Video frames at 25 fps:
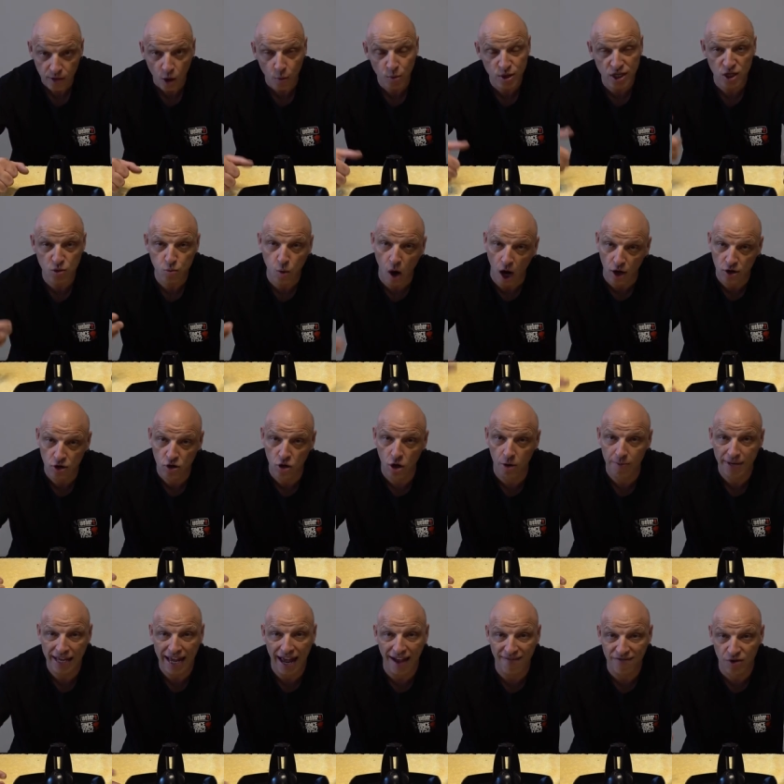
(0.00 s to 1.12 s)
which is what I
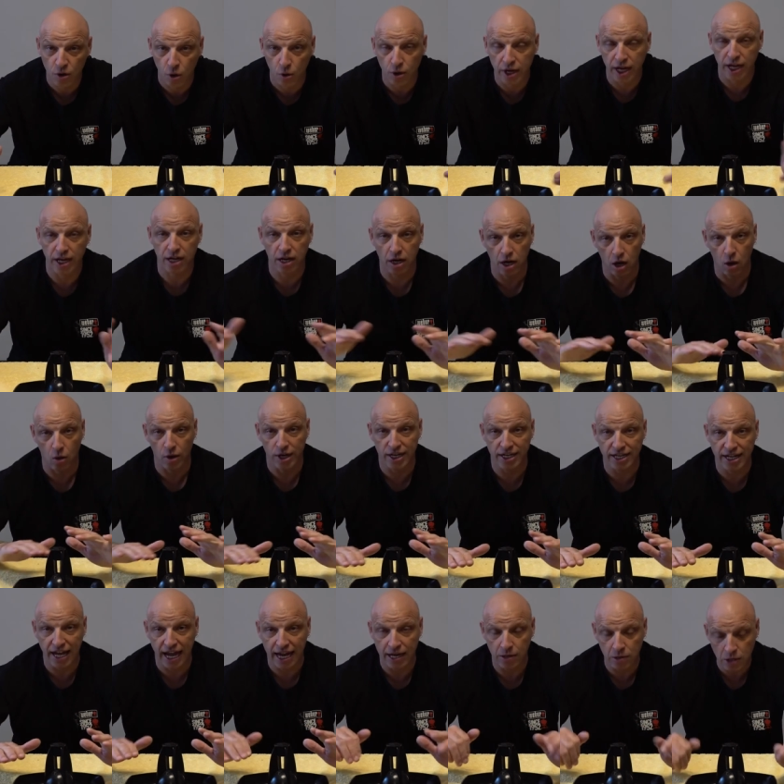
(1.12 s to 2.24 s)
normally have cooking lying
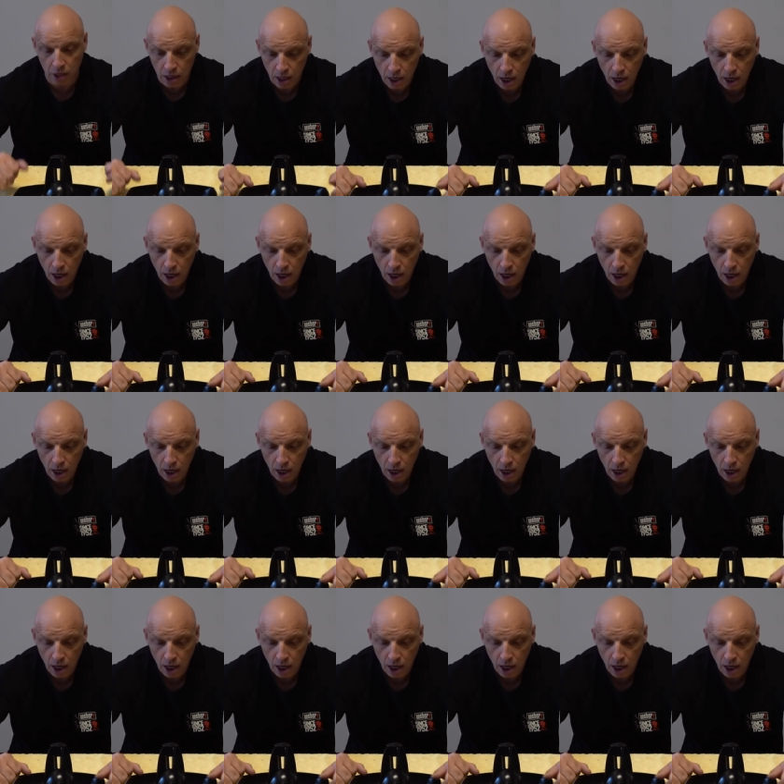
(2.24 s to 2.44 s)
down